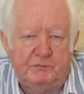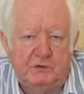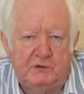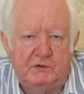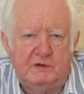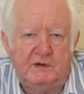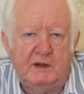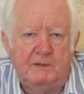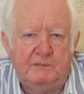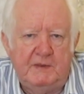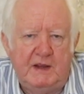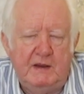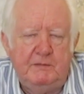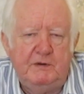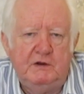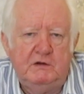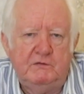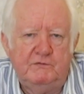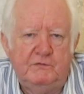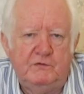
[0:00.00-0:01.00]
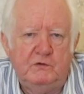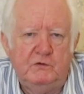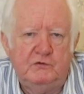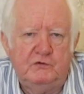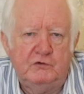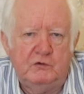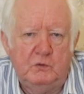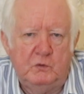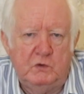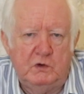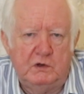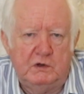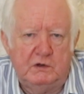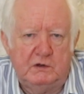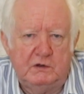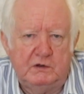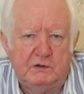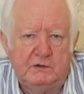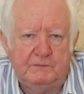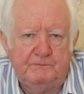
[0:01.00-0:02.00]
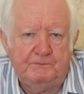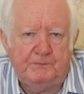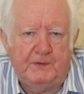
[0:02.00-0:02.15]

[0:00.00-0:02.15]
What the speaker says: But there may be confusion at work.